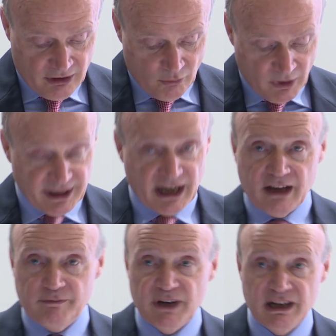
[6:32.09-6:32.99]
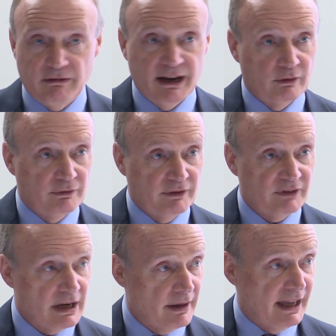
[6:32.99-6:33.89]
where there have been around
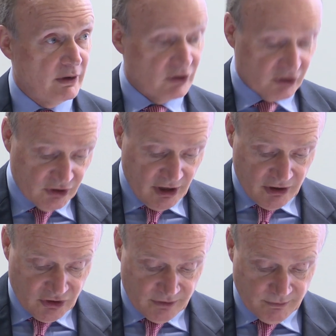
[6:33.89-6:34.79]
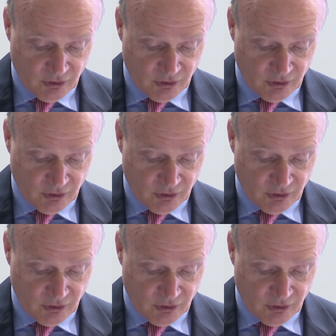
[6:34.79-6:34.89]
15,000 starts